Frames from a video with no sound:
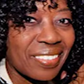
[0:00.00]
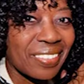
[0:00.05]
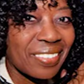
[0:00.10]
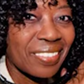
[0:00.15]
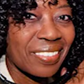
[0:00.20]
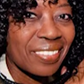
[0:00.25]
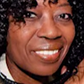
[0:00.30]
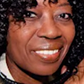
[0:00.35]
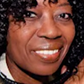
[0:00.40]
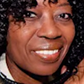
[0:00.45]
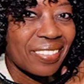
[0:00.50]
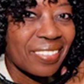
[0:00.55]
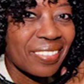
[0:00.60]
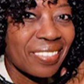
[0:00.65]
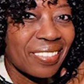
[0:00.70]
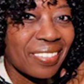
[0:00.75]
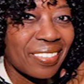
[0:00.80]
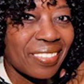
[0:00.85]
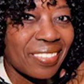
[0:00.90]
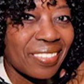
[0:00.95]

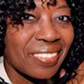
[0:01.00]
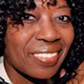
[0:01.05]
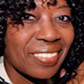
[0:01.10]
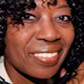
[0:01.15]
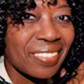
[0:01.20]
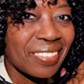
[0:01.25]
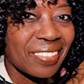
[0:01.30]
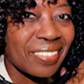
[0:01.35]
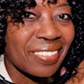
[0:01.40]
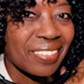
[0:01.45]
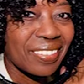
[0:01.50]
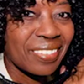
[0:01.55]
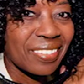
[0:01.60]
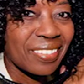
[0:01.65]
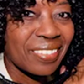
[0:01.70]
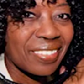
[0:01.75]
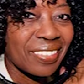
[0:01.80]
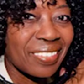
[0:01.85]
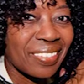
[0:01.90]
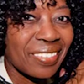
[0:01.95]

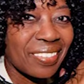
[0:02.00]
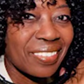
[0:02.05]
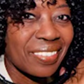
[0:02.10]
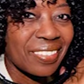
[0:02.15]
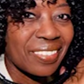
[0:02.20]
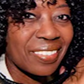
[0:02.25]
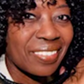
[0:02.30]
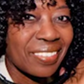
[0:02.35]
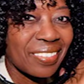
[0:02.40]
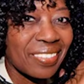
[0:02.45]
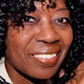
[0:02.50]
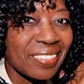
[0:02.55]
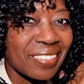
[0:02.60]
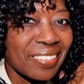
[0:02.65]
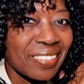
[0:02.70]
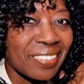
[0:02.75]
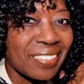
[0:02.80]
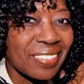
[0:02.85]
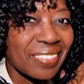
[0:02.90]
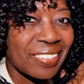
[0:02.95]

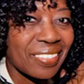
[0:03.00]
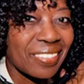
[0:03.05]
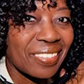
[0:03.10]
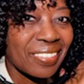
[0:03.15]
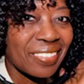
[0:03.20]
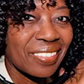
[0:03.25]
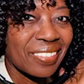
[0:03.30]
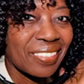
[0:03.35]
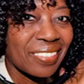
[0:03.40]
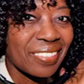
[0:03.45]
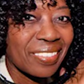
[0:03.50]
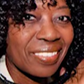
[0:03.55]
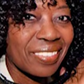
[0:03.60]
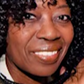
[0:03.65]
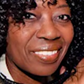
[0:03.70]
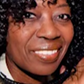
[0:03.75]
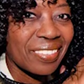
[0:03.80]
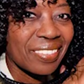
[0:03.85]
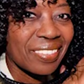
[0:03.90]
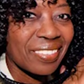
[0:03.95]

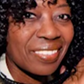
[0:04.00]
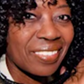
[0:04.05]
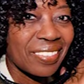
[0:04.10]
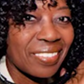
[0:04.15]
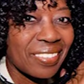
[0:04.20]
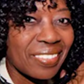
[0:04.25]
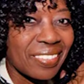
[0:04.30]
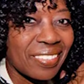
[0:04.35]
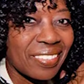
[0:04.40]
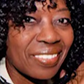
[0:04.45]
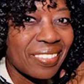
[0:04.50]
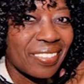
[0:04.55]
(silent)